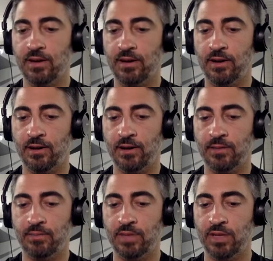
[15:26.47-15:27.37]

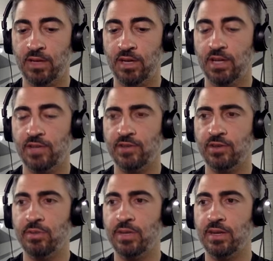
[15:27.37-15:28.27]
There's a
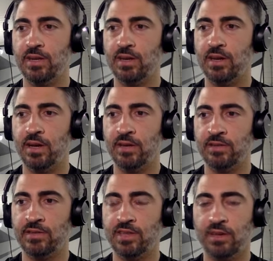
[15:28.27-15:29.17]
little bit
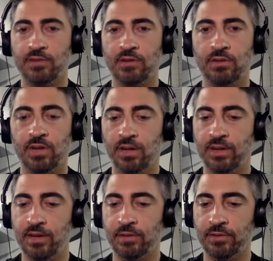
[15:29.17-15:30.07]
other stuff going on there.